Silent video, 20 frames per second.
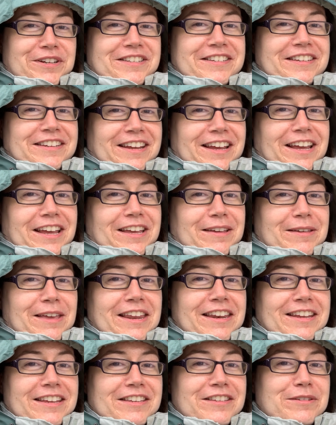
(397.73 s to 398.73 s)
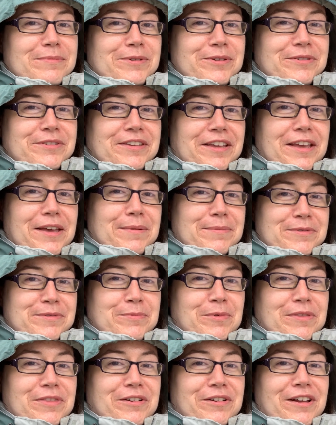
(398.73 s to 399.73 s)
Today, getting into museums
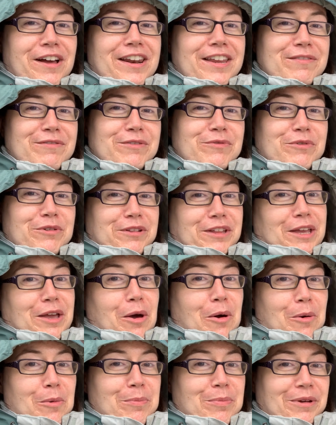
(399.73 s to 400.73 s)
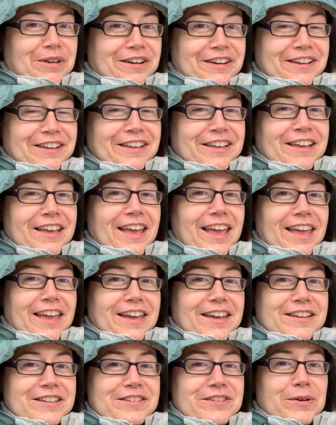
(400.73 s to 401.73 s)
when they're not even really open.
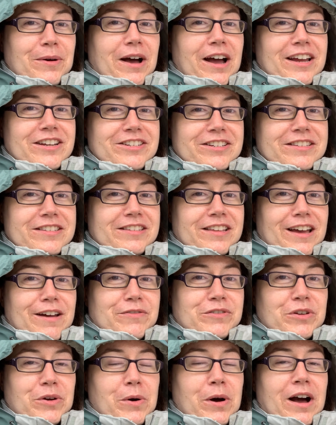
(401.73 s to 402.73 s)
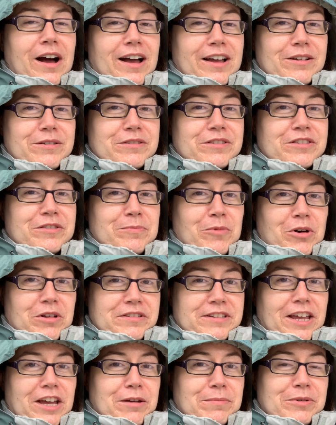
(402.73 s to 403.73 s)
And so I just left Ohio's small
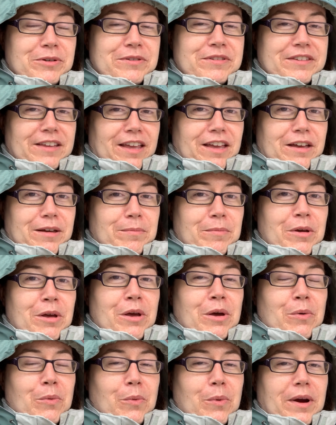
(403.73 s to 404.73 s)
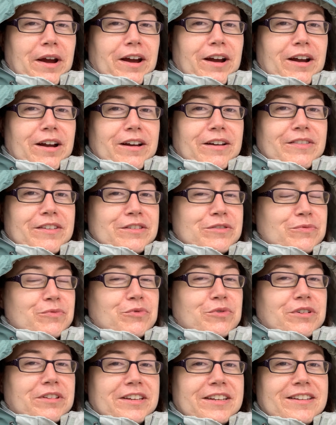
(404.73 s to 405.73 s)
town museum where this
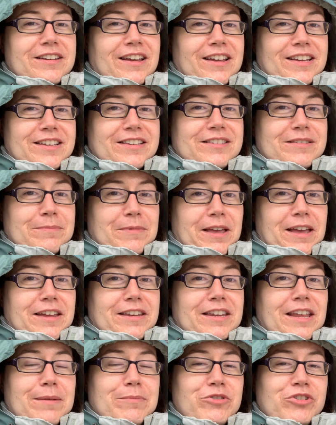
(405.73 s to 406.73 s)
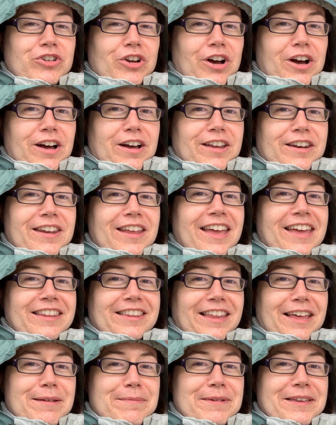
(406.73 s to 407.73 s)
really nice man named John had
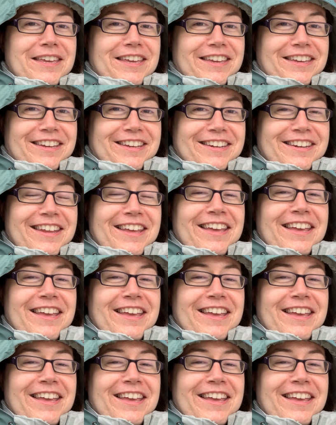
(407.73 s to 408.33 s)
let me in.